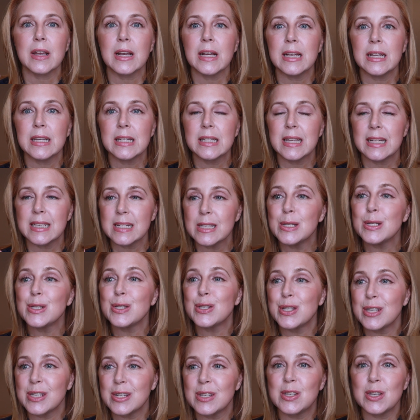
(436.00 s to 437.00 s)
this is
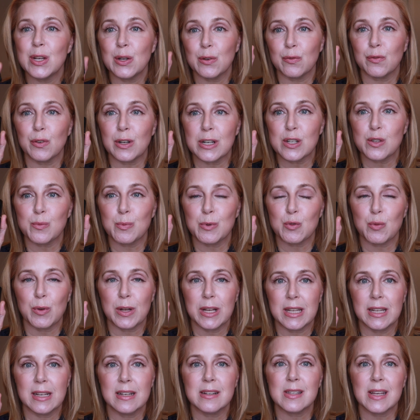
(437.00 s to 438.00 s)
the difference
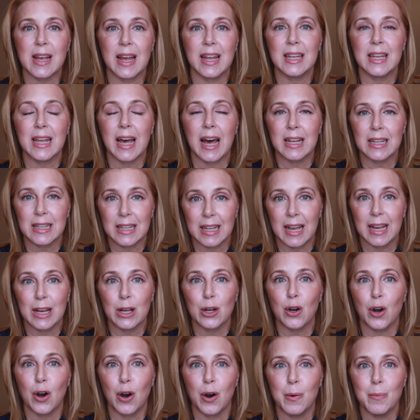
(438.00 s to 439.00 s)
between this and that
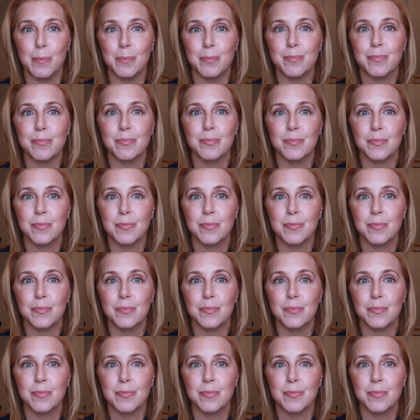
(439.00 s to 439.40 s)
Lancome